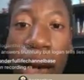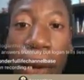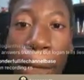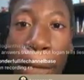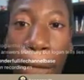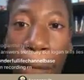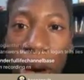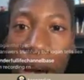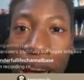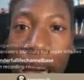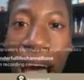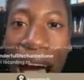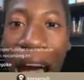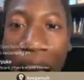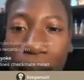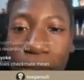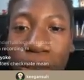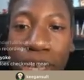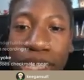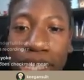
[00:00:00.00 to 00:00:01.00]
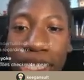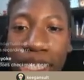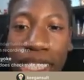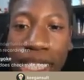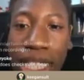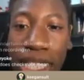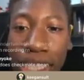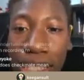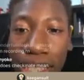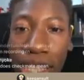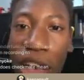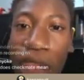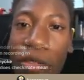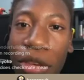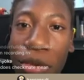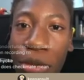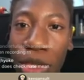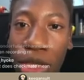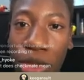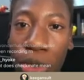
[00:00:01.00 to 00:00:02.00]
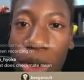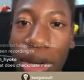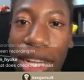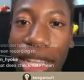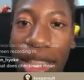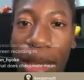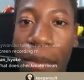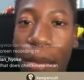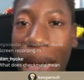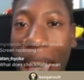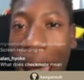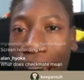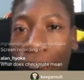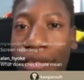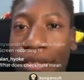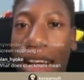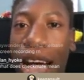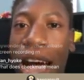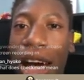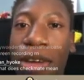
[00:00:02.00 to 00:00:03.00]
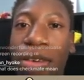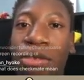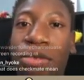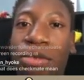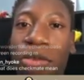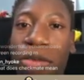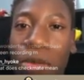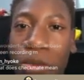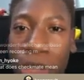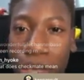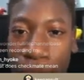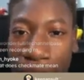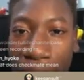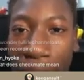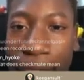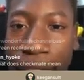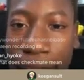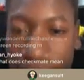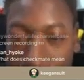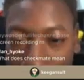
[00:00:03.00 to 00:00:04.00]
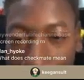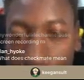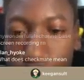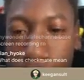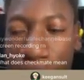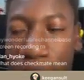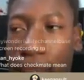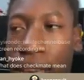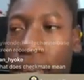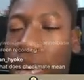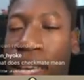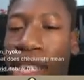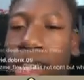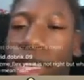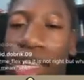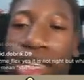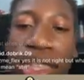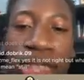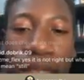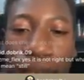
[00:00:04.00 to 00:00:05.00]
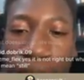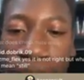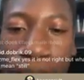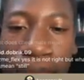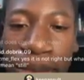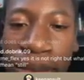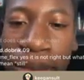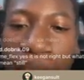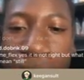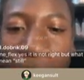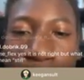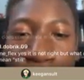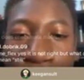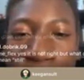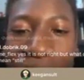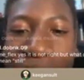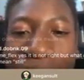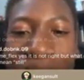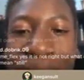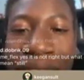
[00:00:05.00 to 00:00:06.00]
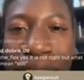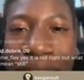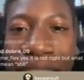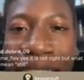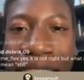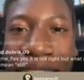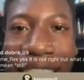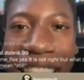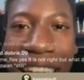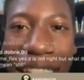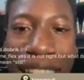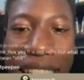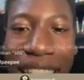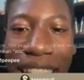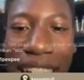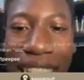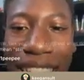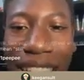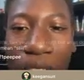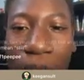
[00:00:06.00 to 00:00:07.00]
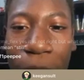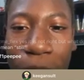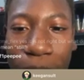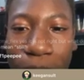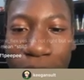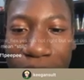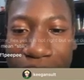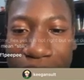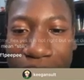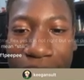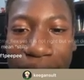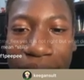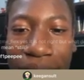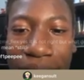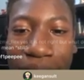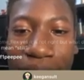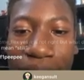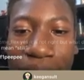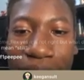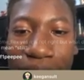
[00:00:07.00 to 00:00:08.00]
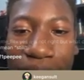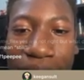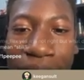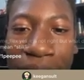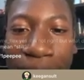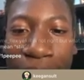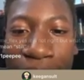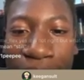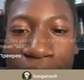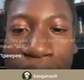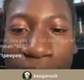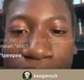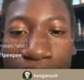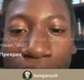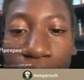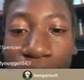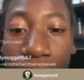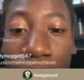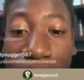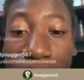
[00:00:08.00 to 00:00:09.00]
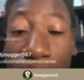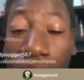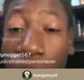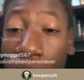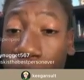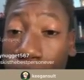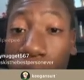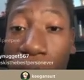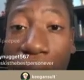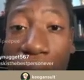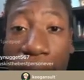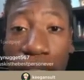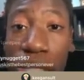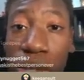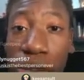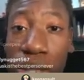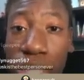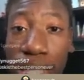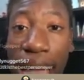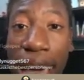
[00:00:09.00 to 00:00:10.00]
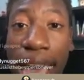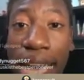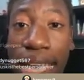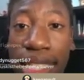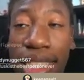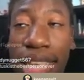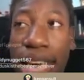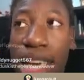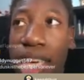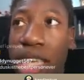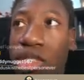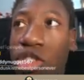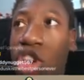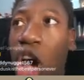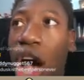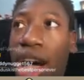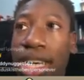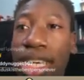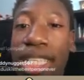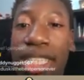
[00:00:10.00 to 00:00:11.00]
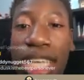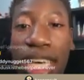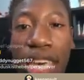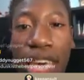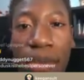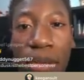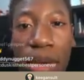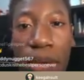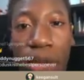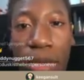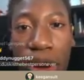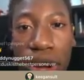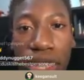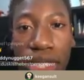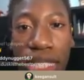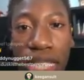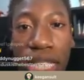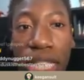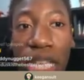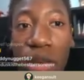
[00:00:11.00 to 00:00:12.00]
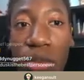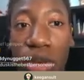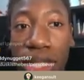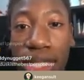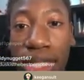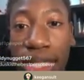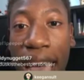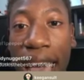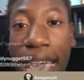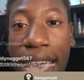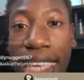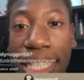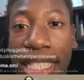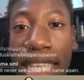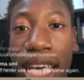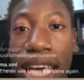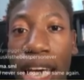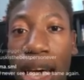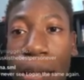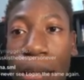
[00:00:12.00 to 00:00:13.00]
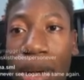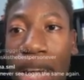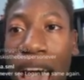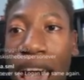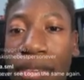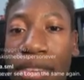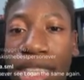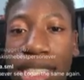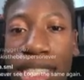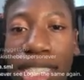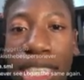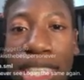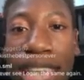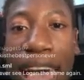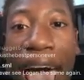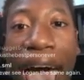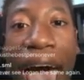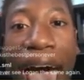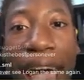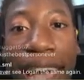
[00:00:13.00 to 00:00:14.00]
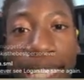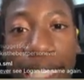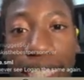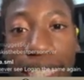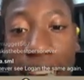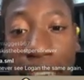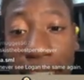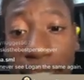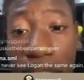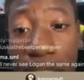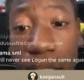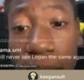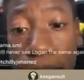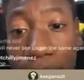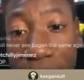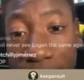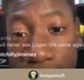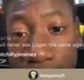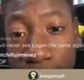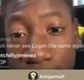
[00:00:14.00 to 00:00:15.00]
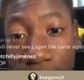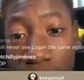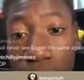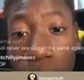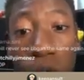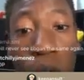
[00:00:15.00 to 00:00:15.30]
but obviously the stuff he was doing in the background was kind of scummy. That's how it be. That's how it be. Otherwise, he was nice. Like, talking to him in person, he was nice. But obviously, the acts that he committed